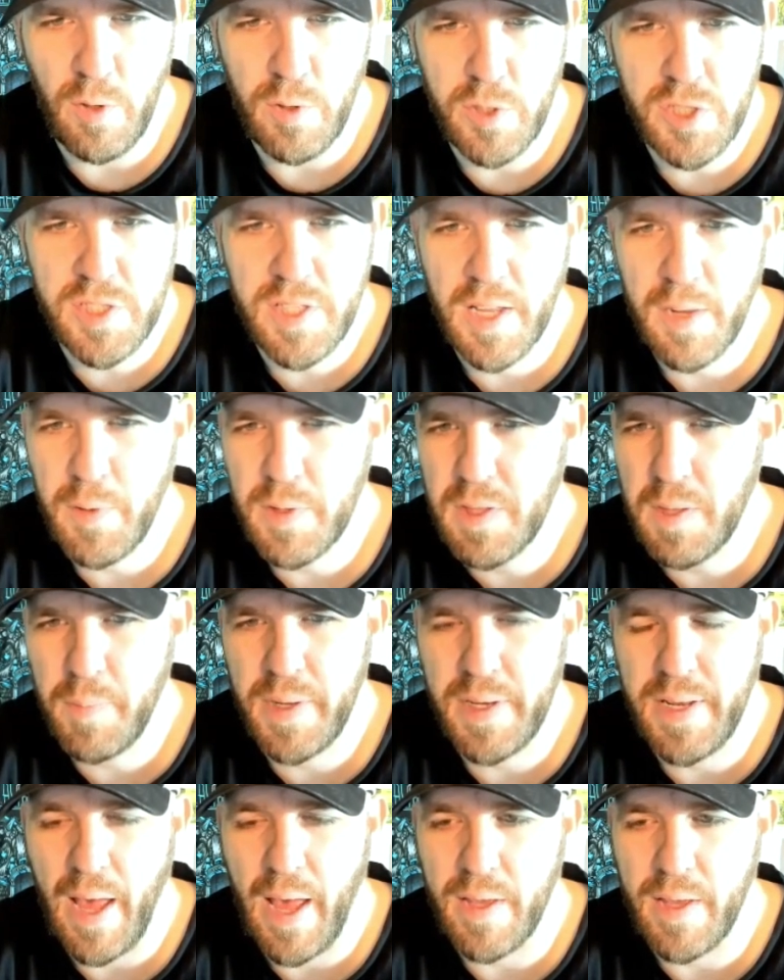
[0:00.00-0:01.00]
just like with the
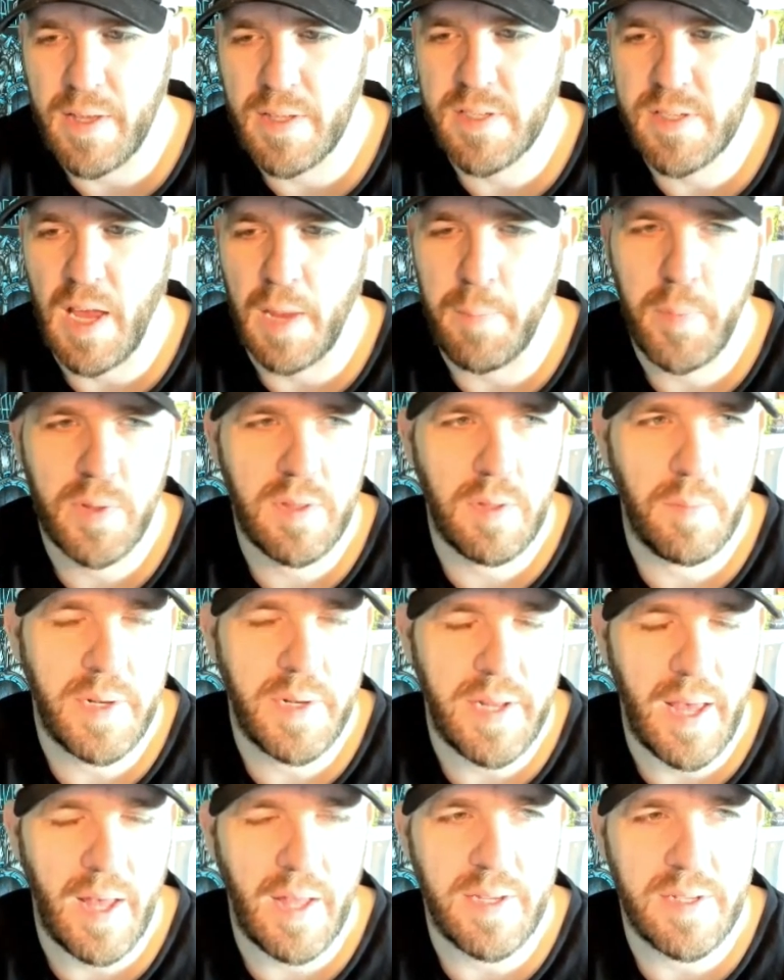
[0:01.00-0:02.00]
medallions, I put the
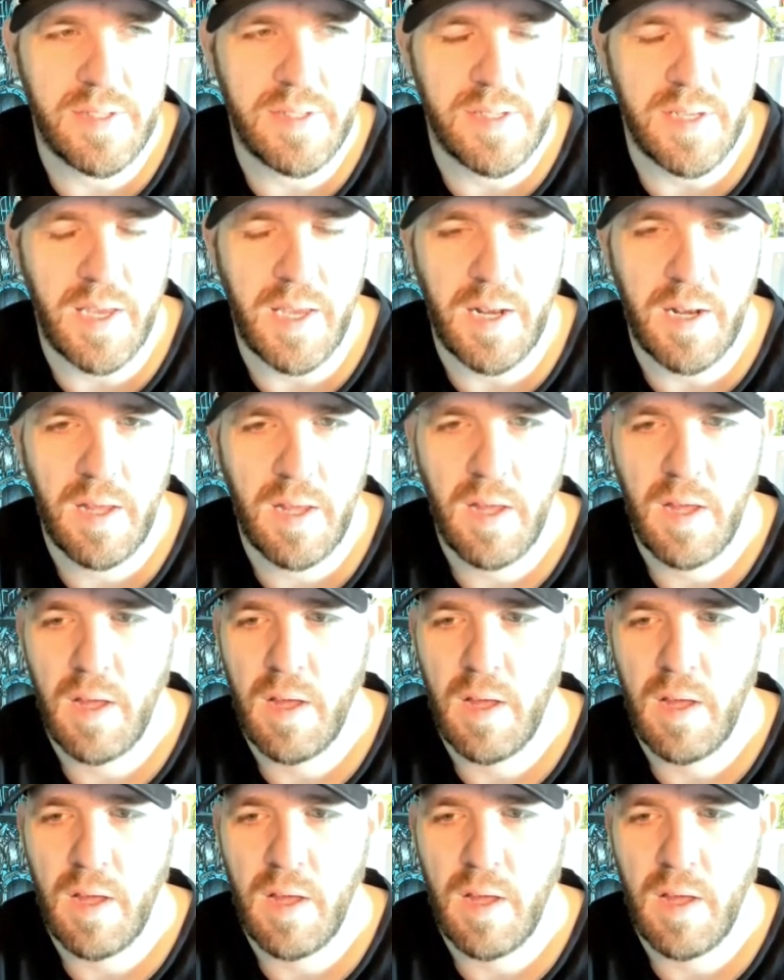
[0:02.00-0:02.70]
medallions in